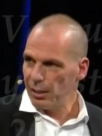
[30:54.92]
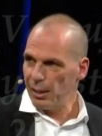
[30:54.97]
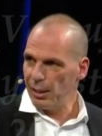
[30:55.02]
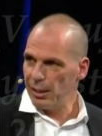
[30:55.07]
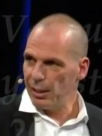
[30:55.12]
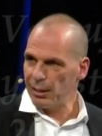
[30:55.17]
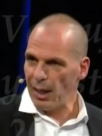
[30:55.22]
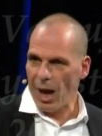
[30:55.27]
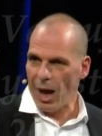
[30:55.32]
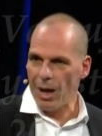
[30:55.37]

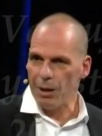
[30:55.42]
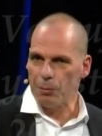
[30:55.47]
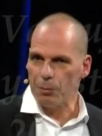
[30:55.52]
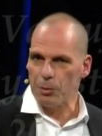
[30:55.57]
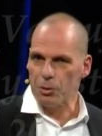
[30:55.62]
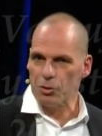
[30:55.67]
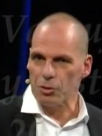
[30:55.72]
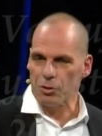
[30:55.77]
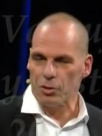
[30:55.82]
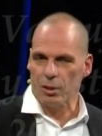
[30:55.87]
And I
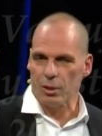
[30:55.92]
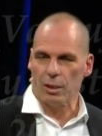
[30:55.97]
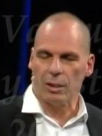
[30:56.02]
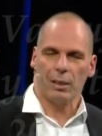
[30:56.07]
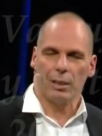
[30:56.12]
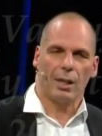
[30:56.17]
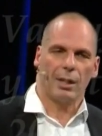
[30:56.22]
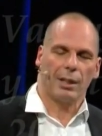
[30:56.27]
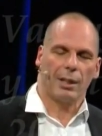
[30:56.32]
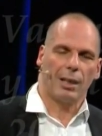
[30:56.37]
was,
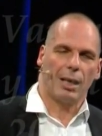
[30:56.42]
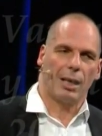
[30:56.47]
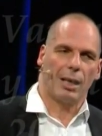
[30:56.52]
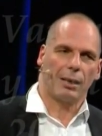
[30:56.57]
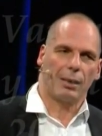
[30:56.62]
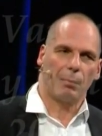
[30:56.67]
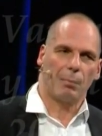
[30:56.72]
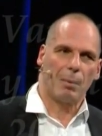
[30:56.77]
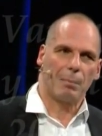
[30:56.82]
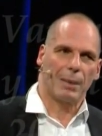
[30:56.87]
uh, I, I
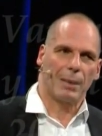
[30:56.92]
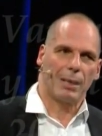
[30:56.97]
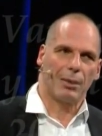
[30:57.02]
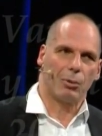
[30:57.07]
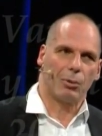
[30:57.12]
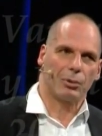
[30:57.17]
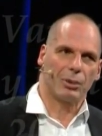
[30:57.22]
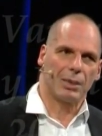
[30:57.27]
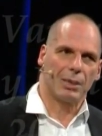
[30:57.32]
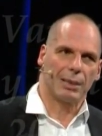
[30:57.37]
remember I
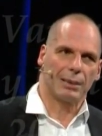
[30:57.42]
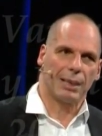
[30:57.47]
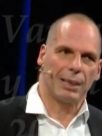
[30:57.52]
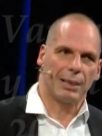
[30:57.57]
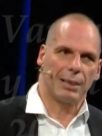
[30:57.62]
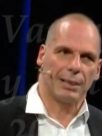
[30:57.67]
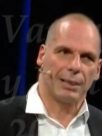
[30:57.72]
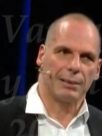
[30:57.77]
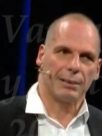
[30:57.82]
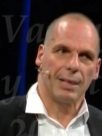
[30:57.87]
wrote an
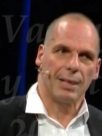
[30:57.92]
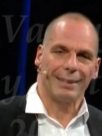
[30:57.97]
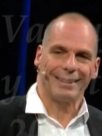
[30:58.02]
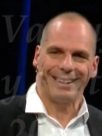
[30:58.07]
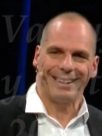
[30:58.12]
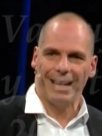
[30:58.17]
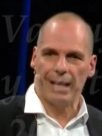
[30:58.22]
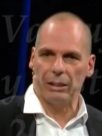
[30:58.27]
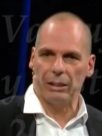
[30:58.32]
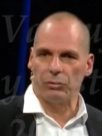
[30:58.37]
article in
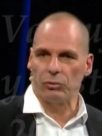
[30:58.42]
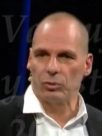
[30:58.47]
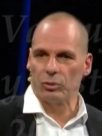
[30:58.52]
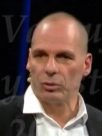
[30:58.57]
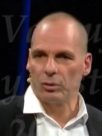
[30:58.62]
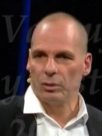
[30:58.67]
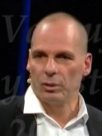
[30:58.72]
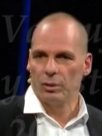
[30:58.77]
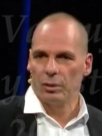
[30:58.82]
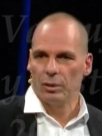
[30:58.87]
1998
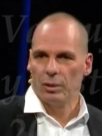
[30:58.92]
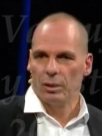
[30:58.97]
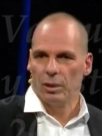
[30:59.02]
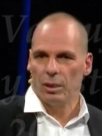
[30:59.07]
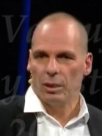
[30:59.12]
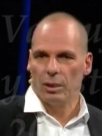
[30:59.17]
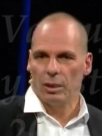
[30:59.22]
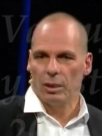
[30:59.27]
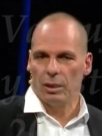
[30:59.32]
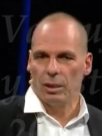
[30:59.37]

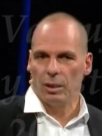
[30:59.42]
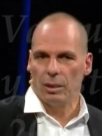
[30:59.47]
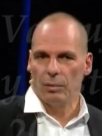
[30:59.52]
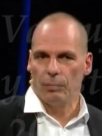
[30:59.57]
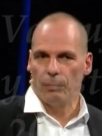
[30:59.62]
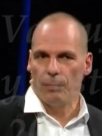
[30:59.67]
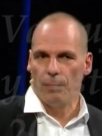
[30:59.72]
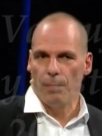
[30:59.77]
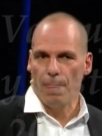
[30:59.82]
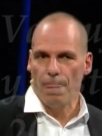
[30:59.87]

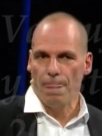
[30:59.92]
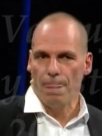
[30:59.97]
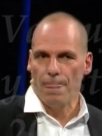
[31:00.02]
um,